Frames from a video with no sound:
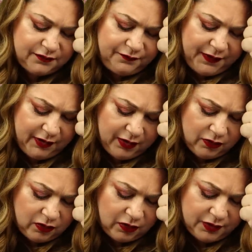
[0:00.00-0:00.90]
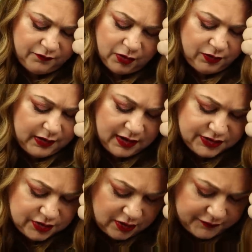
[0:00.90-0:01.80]
are very hard, real,
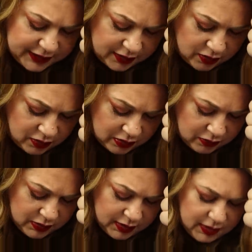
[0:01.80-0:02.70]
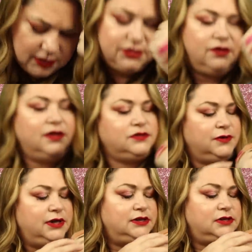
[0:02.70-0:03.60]
not soft at all. So this
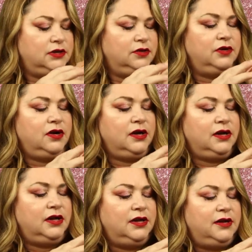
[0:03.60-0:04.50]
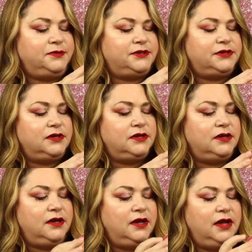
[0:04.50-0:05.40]
one is Lunar Eclipse
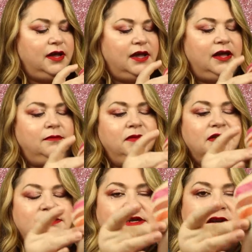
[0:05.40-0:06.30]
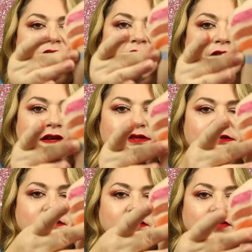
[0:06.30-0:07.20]
and Mystic
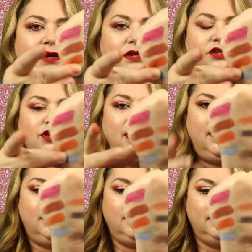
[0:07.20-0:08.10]
Ice, the green shade.